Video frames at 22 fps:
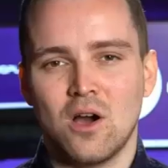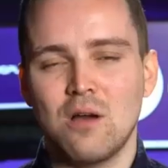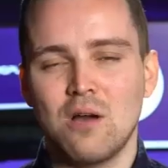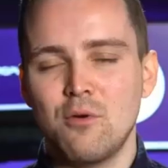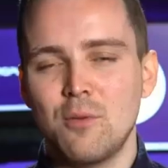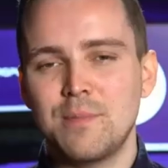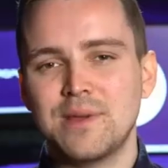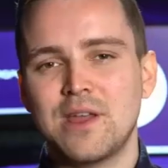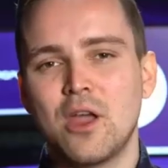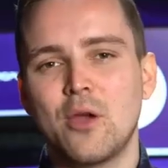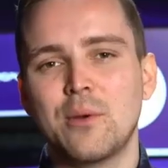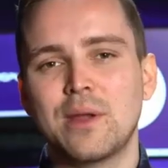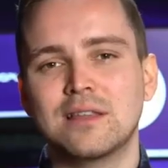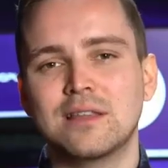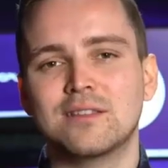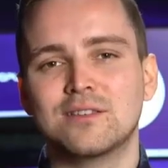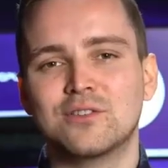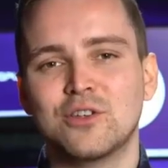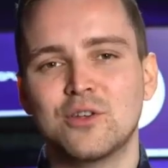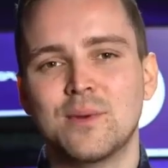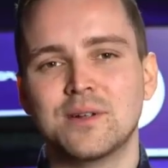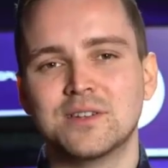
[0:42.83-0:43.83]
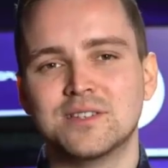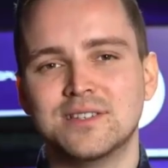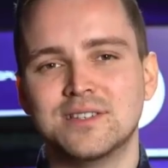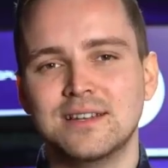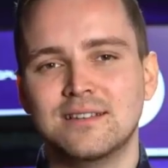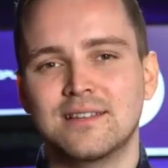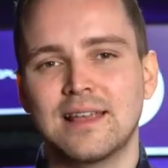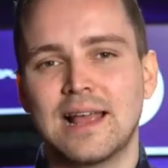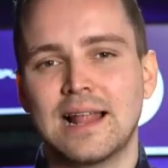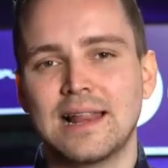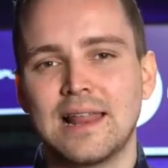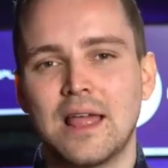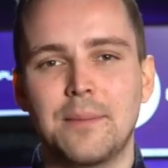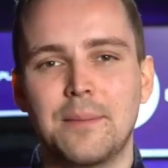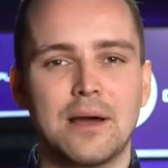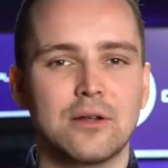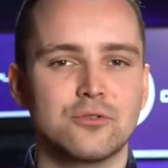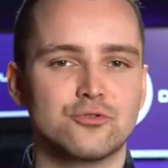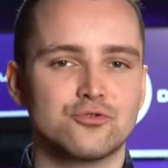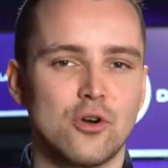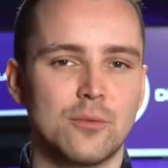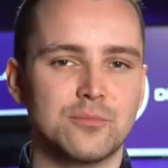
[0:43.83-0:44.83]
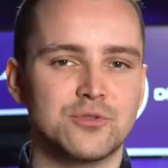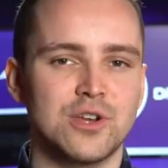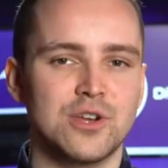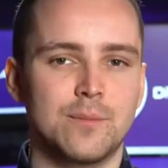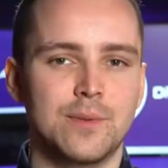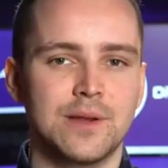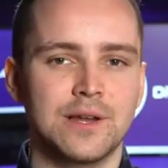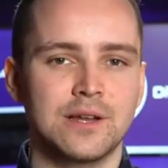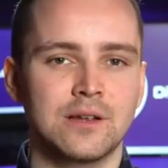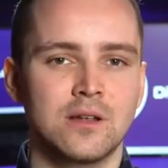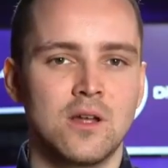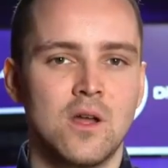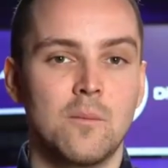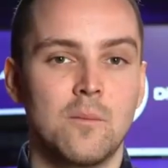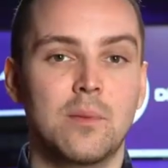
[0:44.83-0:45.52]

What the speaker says: I won't be going into too much detail about dropshipping,